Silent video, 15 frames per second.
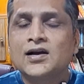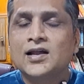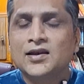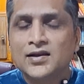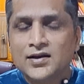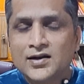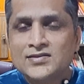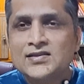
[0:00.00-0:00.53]

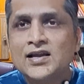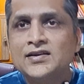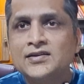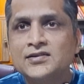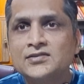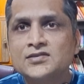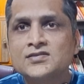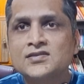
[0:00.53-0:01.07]
I'll
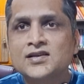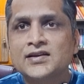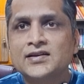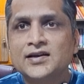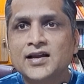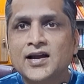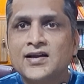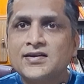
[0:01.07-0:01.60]
assign it a
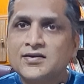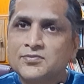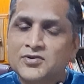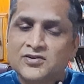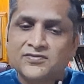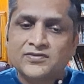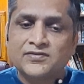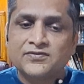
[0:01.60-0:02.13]
slightly higher
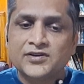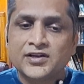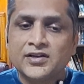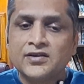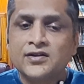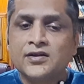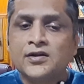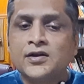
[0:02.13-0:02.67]
number of 50.